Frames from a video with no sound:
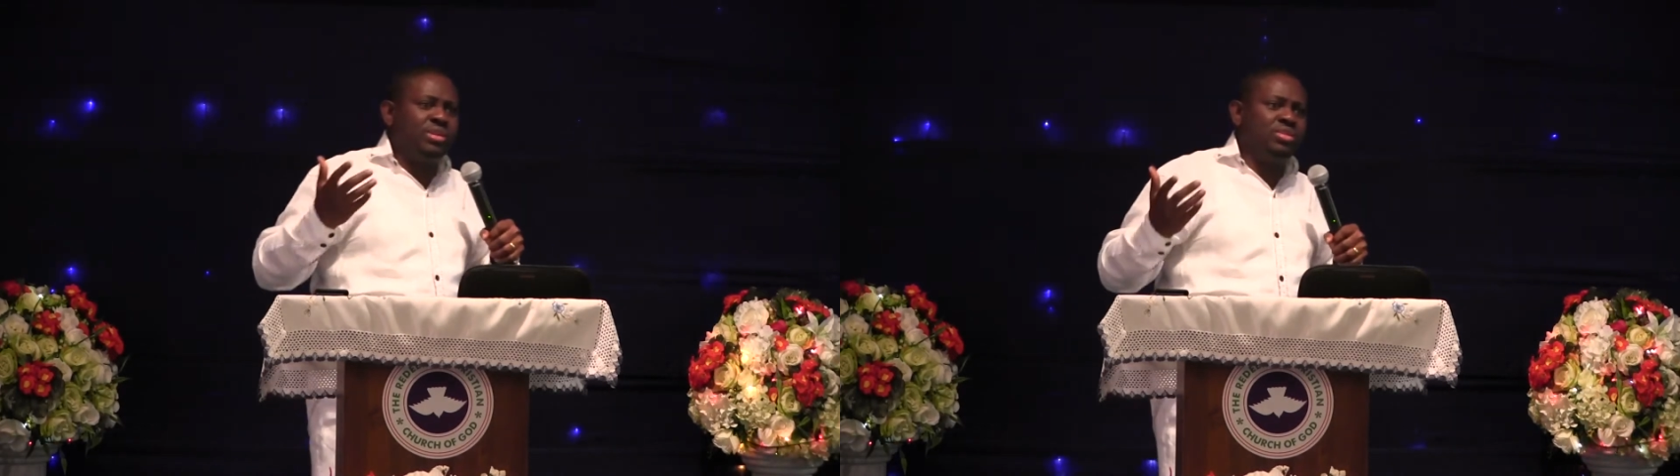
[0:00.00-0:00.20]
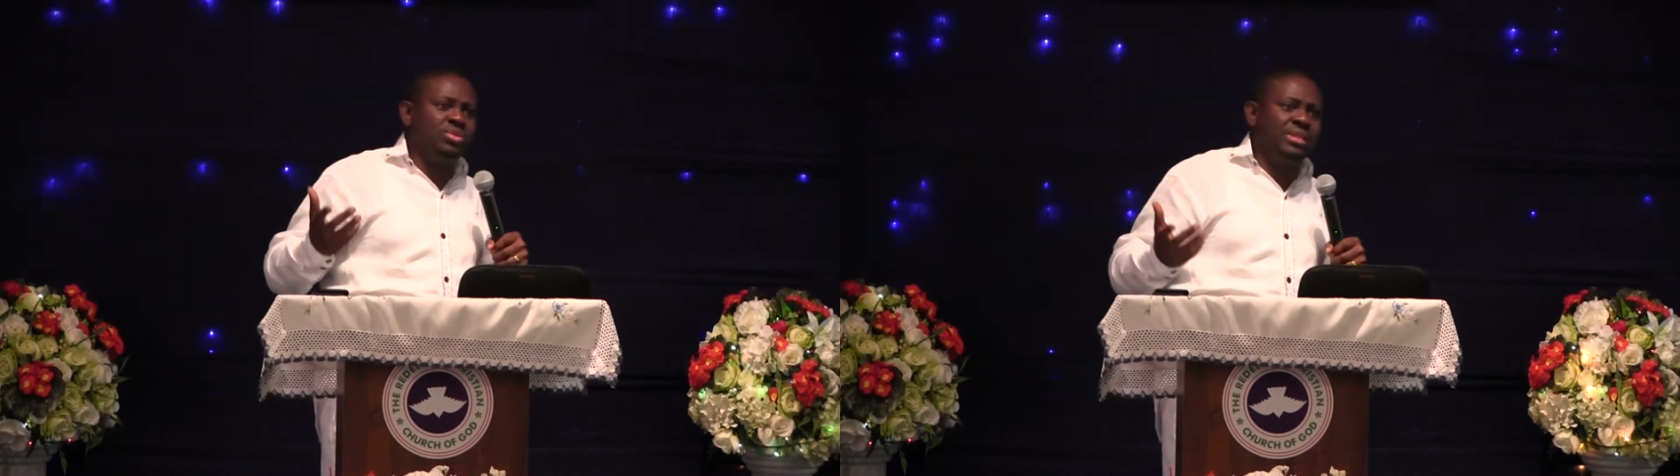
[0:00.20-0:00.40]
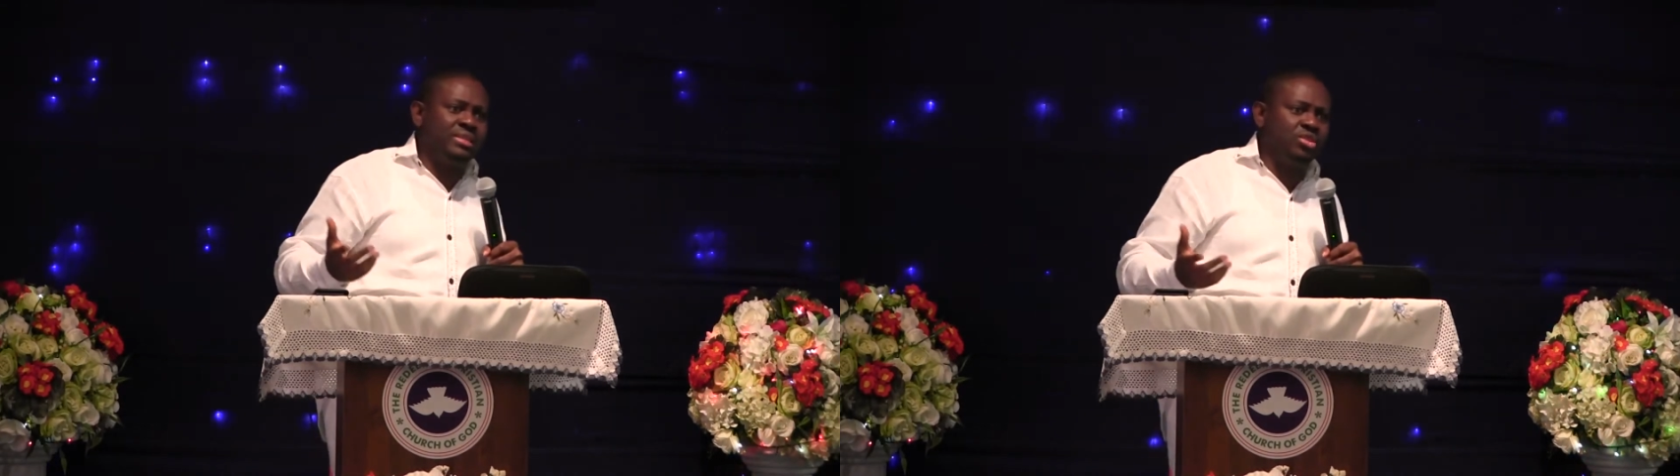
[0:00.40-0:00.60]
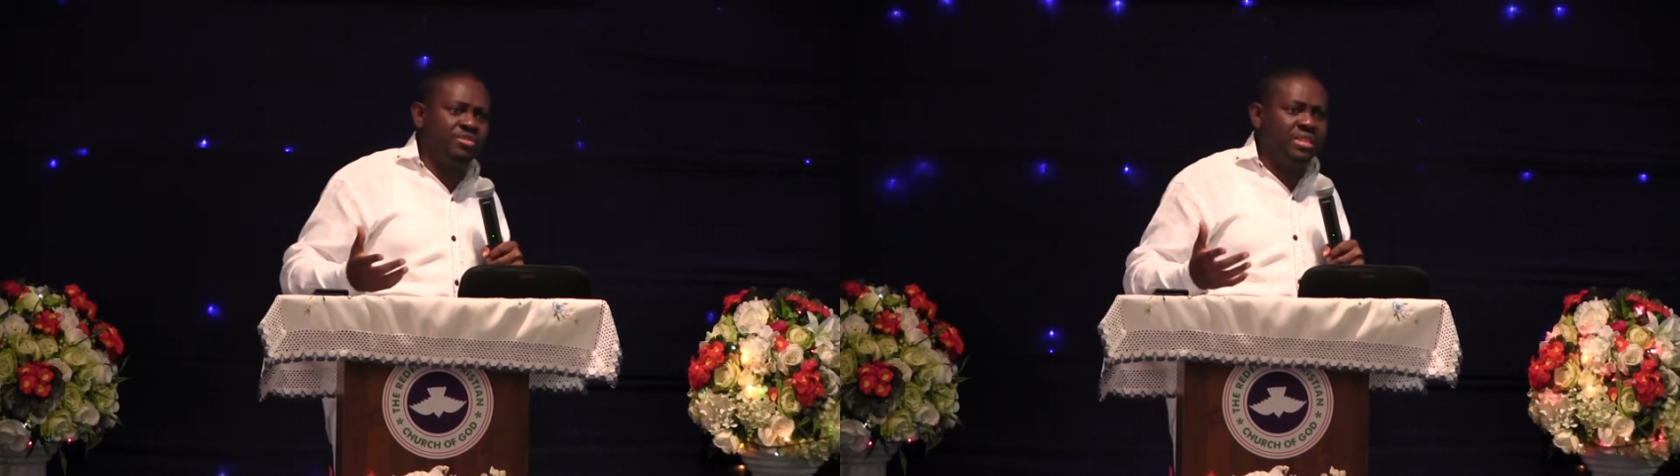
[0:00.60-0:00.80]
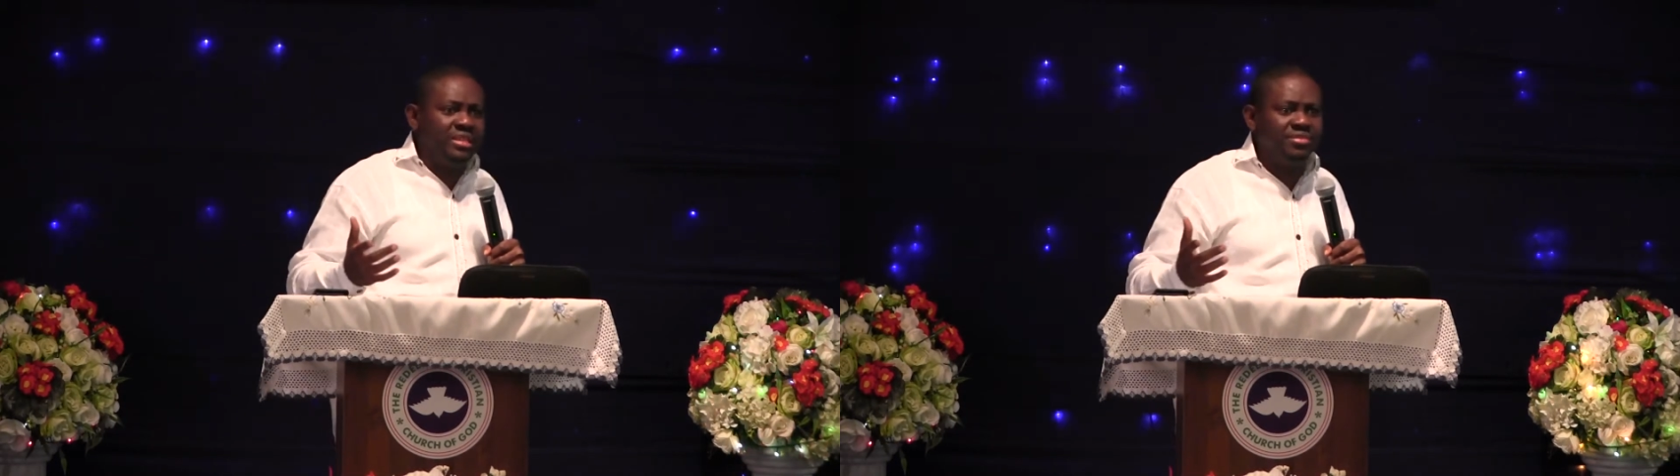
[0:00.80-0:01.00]
into dens
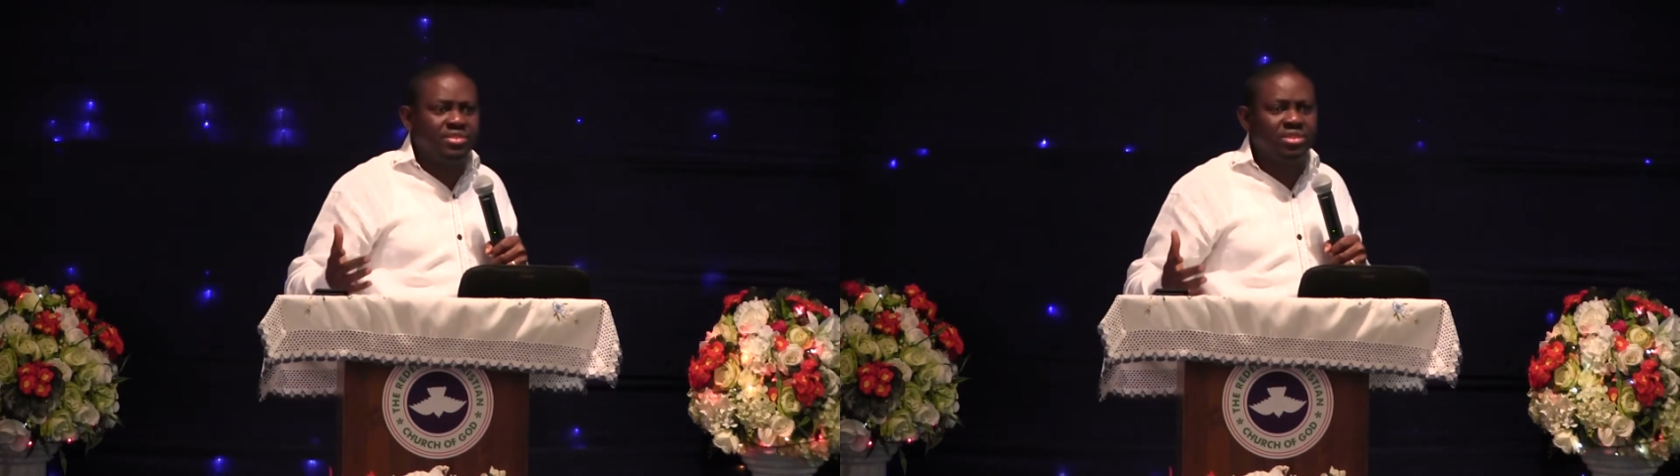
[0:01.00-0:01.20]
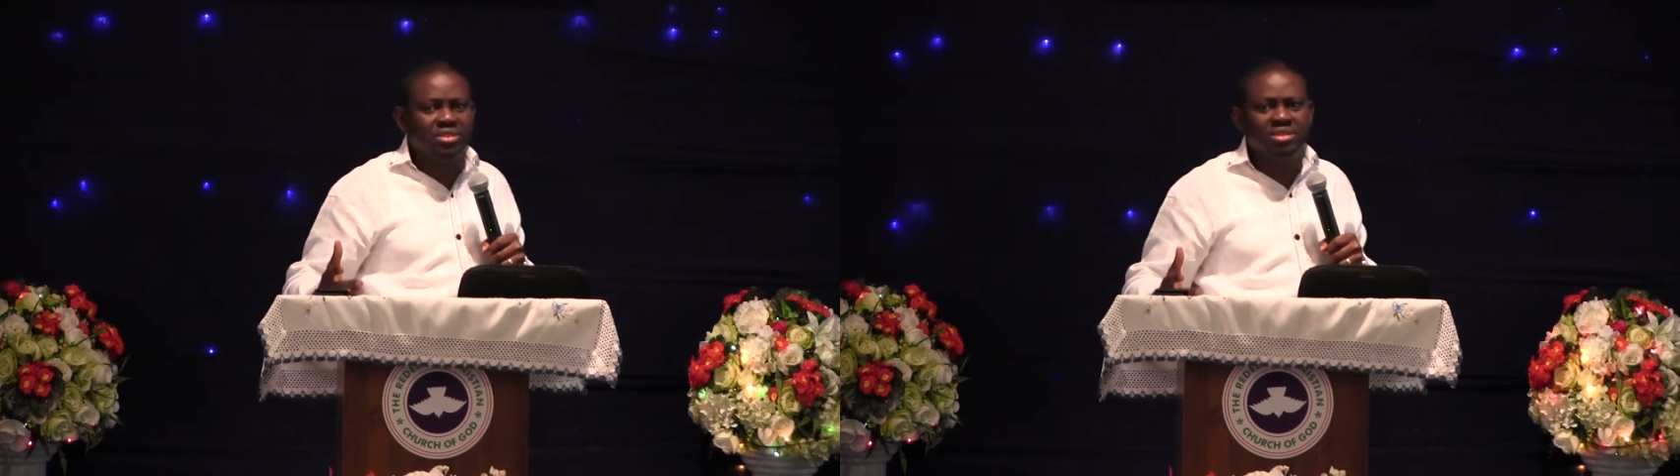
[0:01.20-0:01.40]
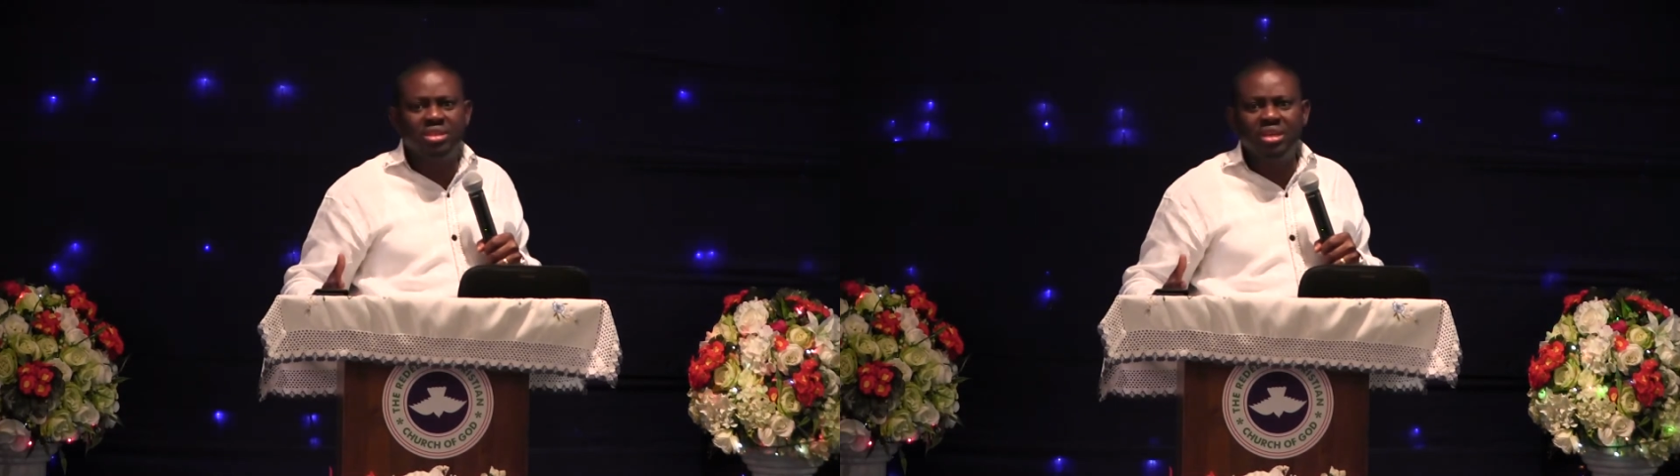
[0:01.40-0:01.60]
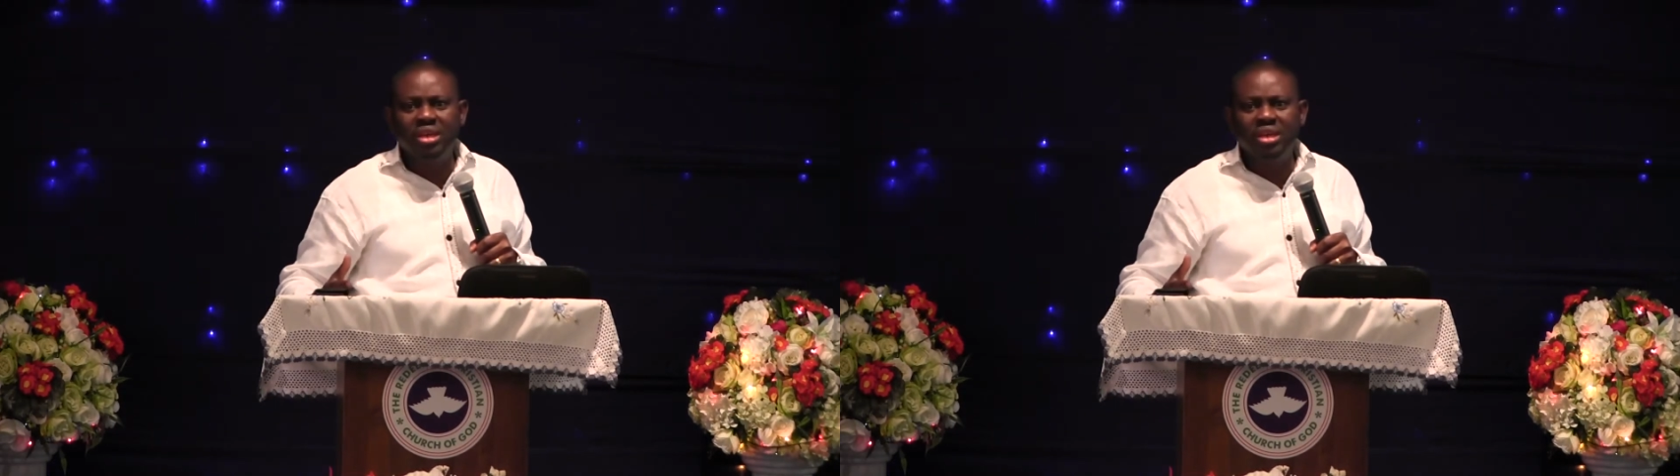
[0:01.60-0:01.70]
of thieves,